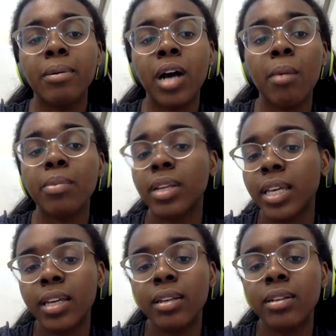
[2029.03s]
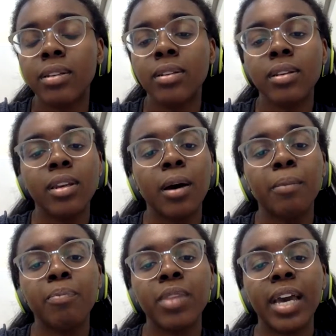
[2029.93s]
come clean.
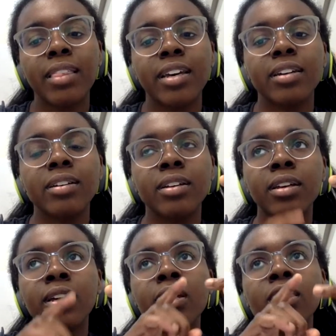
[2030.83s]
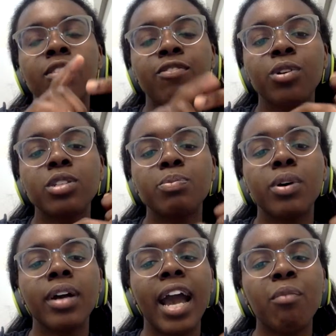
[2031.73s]
Like, I think the first
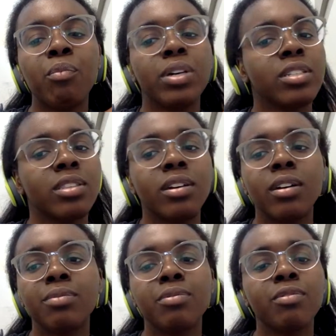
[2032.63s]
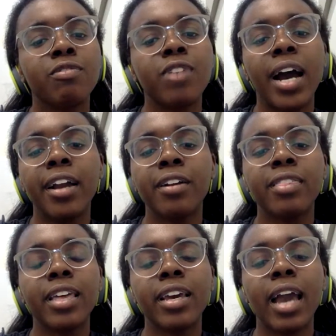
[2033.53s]
book, once the fire
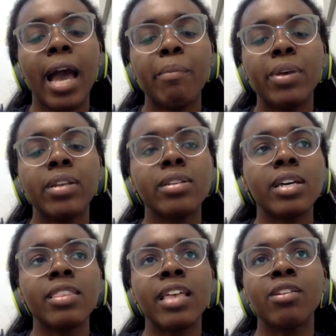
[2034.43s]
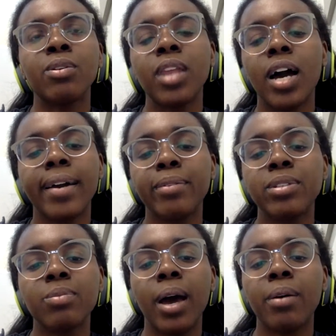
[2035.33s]
thing happened and then her locket
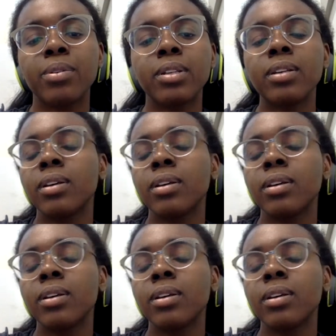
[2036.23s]
was found,